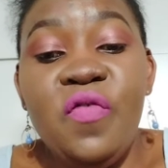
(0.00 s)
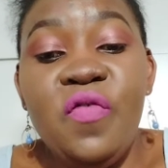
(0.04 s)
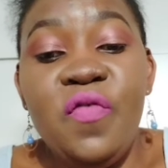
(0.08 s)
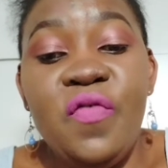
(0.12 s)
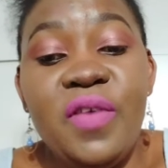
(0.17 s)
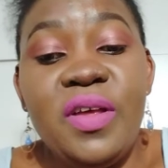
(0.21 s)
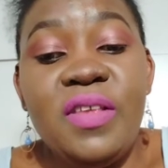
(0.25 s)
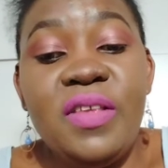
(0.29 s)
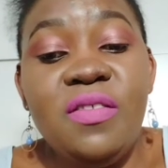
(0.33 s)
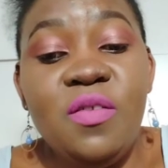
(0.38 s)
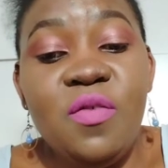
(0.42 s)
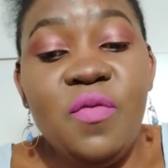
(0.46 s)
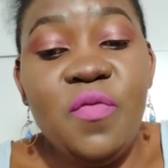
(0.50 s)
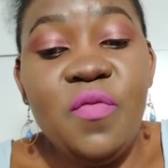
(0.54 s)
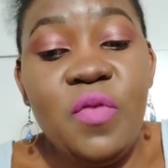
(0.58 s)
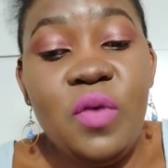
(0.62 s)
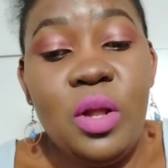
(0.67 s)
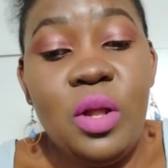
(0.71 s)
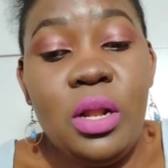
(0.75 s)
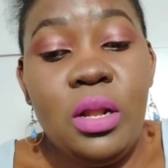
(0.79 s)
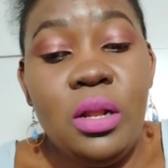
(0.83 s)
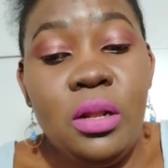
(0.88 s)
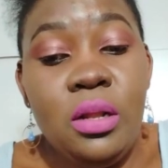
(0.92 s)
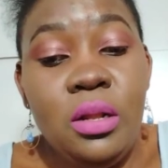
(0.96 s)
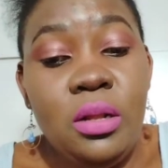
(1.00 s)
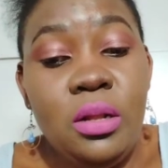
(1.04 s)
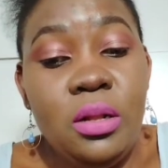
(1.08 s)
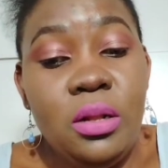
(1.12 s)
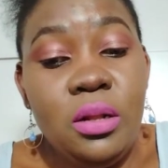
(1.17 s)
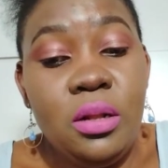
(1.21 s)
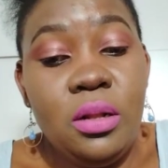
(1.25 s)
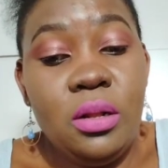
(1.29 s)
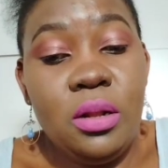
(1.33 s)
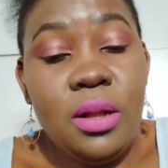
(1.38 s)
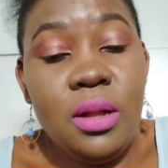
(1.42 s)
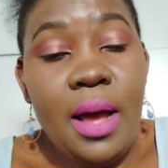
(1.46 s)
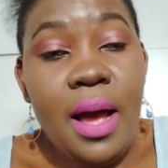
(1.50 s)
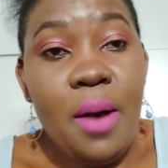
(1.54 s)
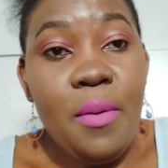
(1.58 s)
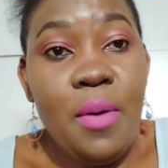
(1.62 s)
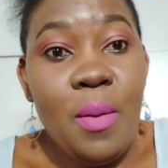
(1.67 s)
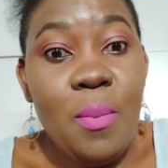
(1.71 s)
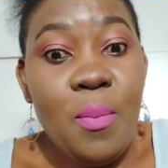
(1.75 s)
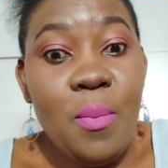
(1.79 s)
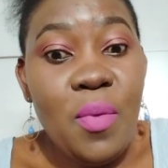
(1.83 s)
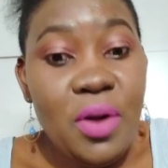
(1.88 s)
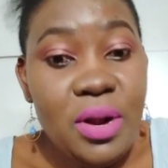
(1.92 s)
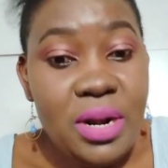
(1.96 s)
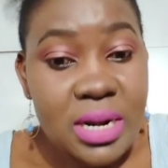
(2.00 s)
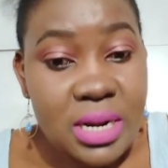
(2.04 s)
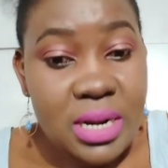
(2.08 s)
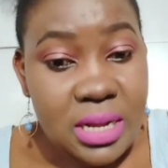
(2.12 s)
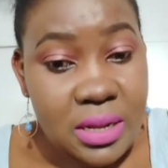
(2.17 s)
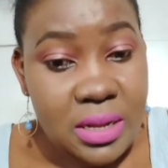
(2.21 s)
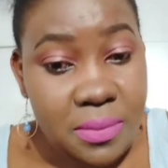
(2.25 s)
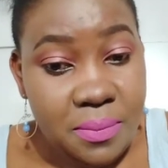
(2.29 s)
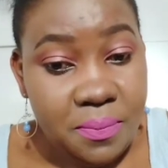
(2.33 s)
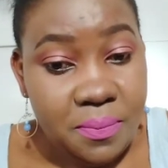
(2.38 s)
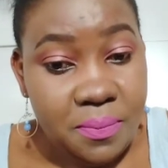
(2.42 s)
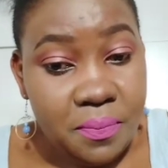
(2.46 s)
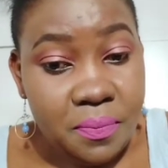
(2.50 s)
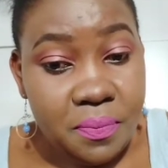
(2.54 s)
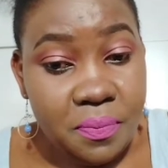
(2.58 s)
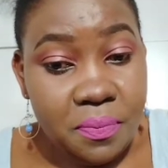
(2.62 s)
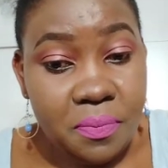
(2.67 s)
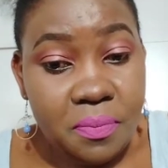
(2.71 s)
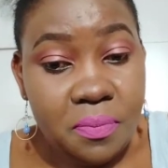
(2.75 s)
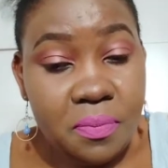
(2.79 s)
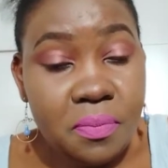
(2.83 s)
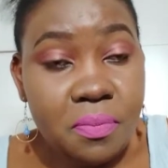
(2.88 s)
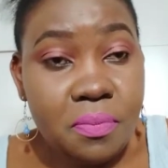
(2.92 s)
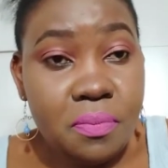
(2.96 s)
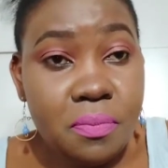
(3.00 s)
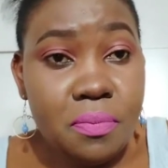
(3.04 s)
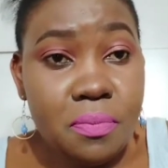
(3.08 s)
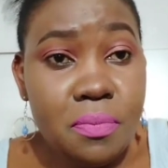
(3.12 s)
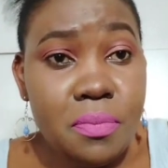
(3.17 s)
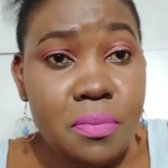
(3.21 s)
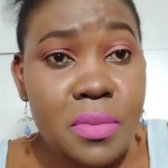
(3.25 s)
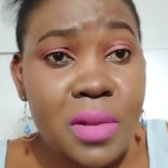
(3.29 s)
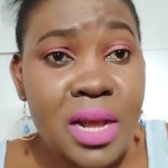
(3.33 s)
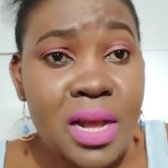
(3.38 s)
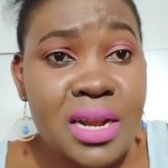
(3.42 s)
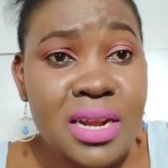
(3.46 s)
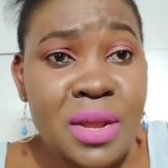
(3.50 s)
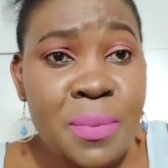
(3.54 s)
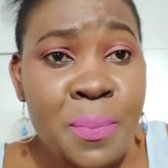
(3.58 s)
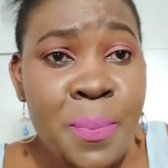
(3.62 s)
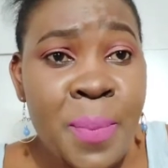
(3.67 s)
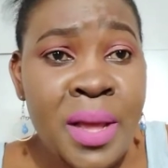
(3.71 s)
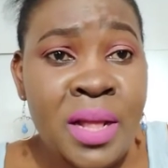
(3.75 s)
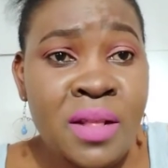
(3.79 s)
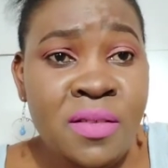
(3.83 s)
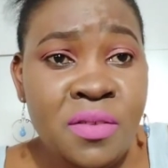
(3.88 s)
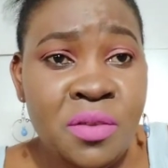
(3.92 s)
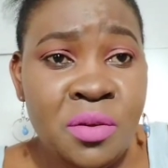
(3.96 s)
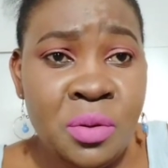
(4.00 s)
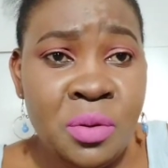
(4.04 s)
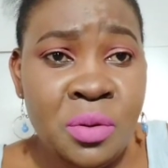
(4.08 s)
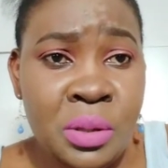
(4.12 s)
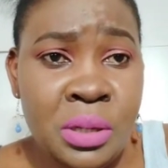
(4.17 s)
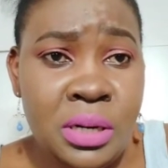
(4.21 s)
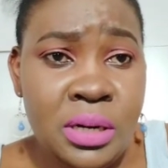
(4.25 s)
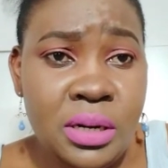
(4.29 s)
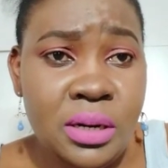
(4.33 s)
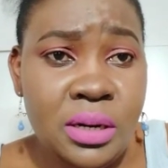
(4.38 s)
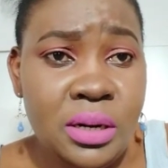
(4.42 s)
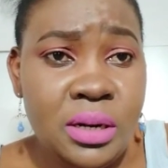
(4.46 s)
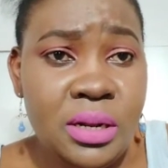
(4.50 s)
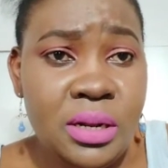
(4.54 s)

First of all, our body depends on